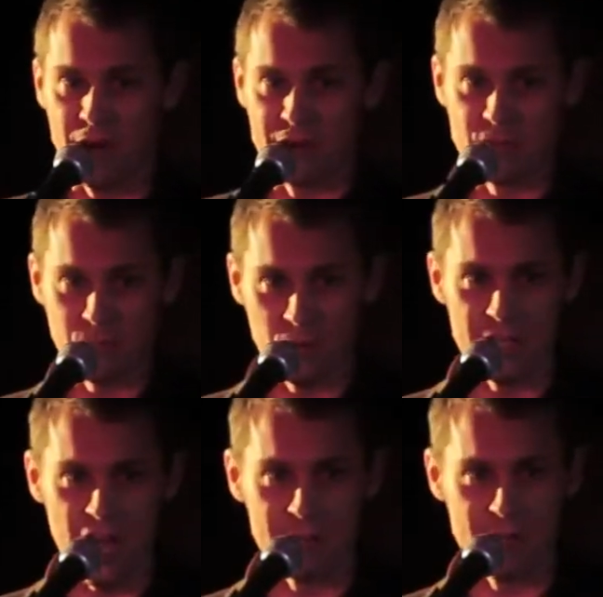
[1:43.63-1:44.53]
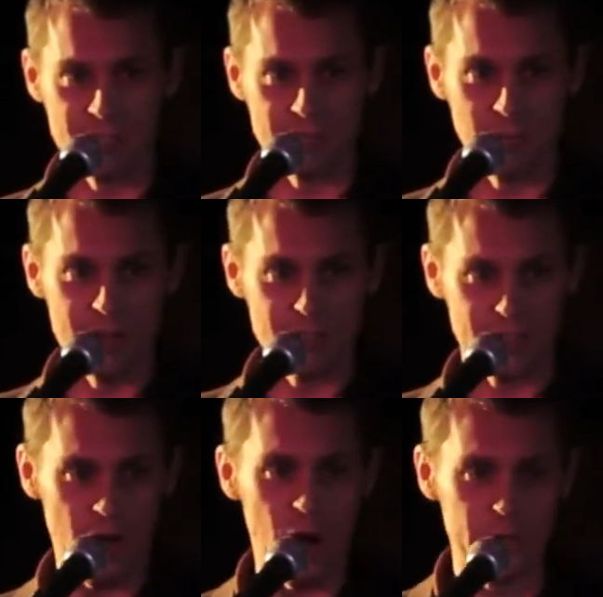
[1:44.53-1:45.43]
And it was pretty obvious because Pretty's like
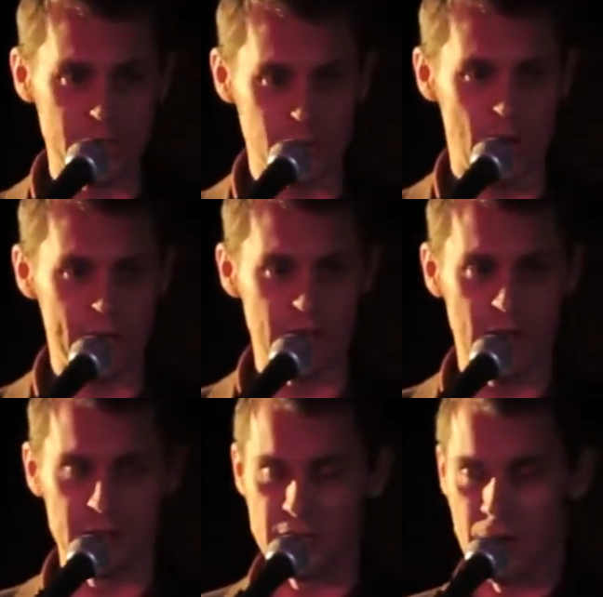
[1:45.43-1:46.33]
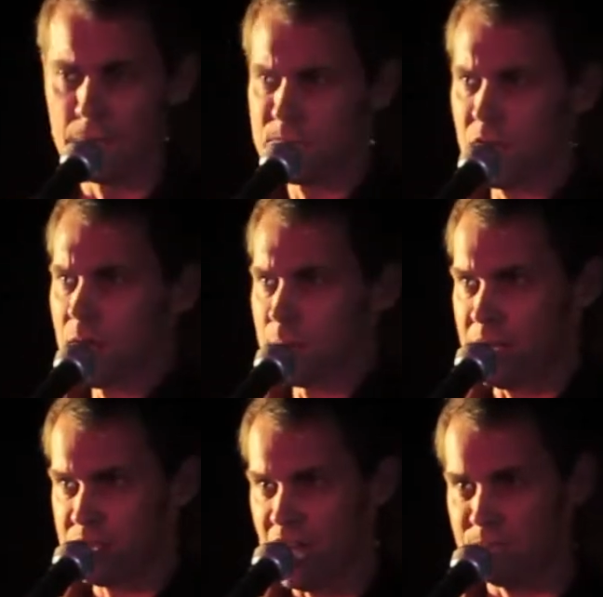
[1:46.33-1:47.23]
on the drive down there. My
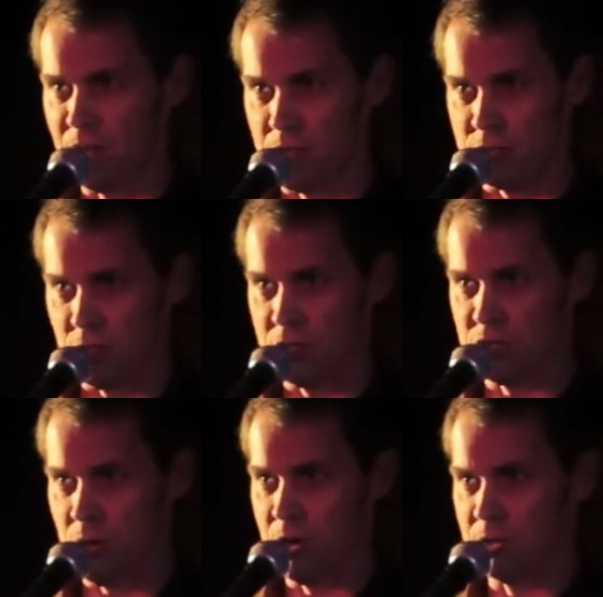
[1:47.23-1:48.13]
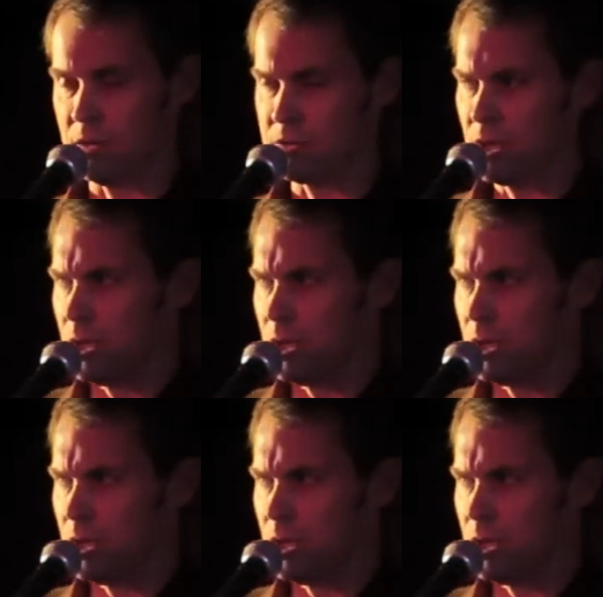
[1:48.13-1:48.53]
stepfather turns around and he goes,